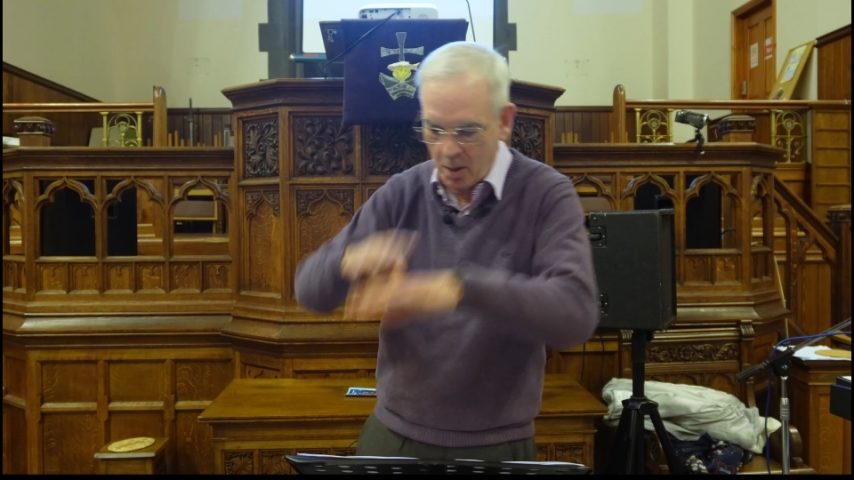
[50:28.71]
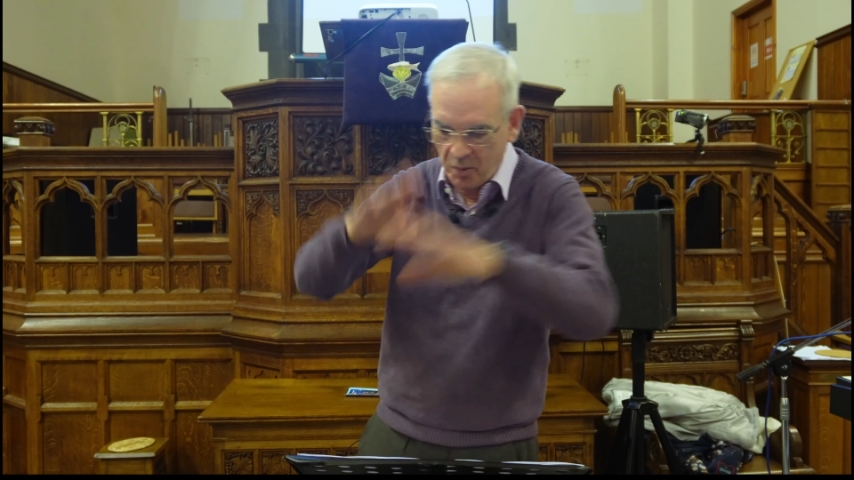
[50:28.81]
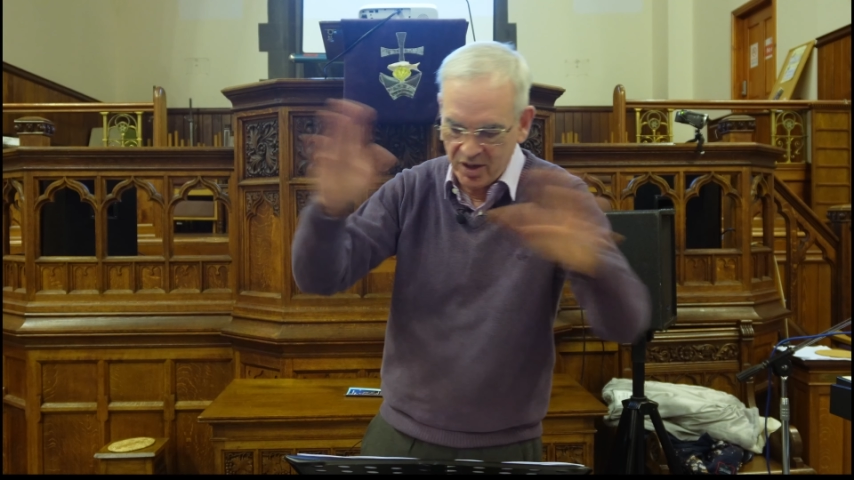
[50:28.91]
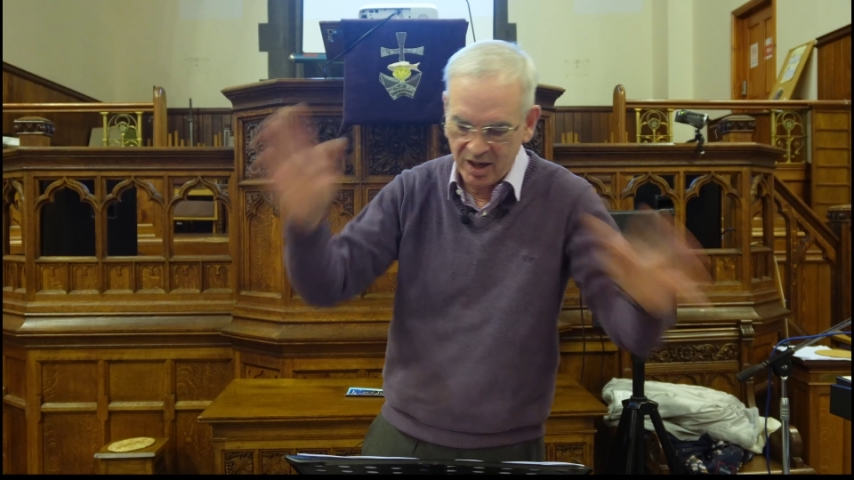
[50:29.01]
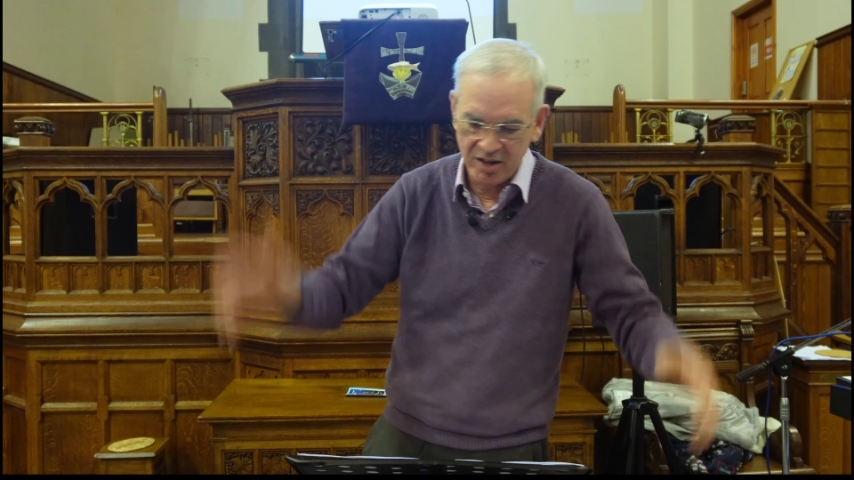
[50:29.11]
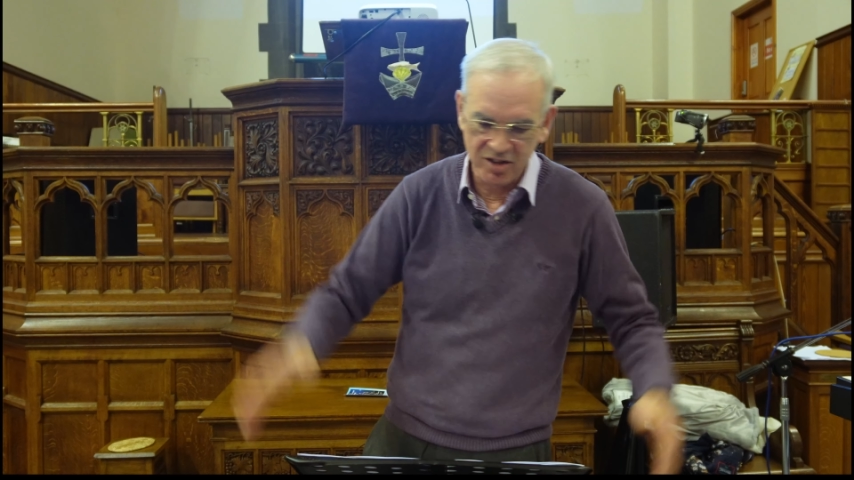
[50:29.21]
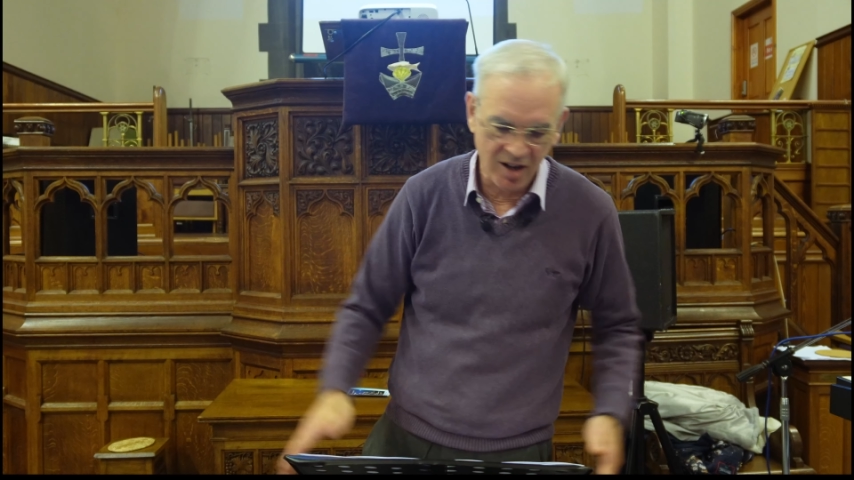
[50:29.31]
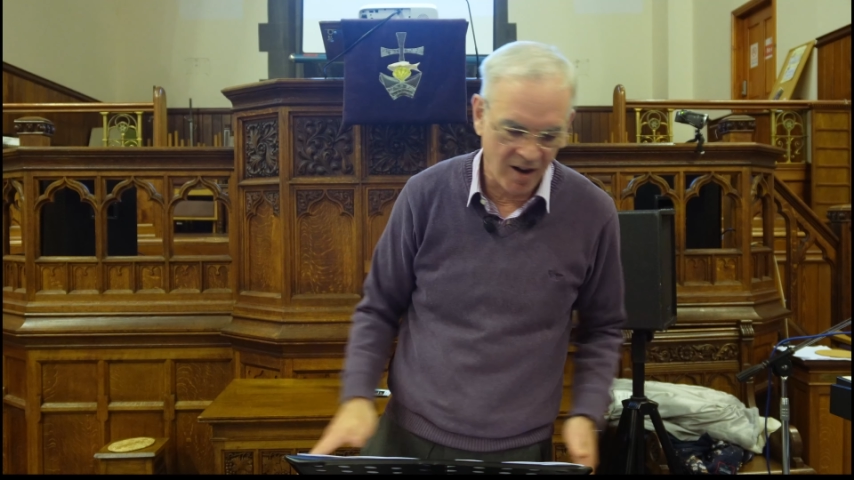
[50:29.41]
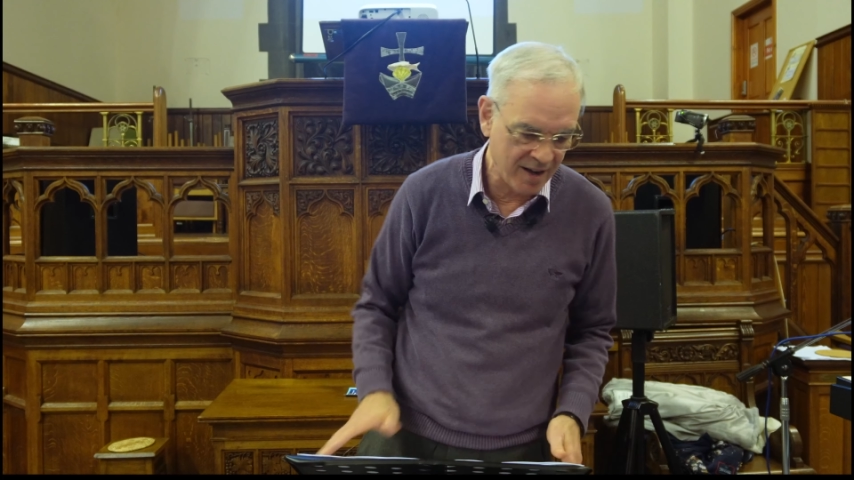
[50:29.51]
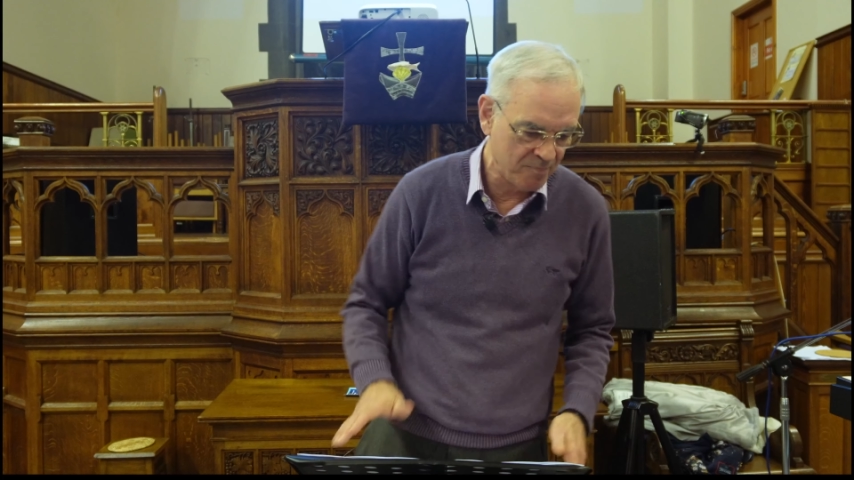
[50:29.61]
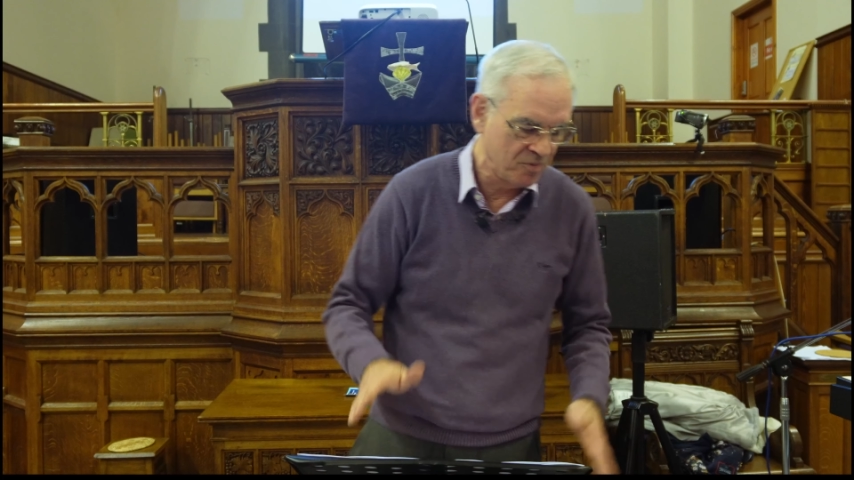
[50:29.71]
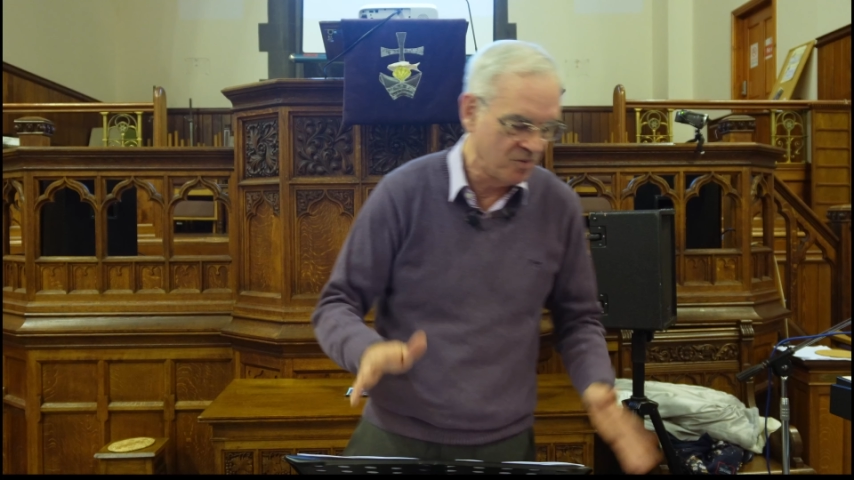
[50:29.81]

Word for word: go on the London Eye,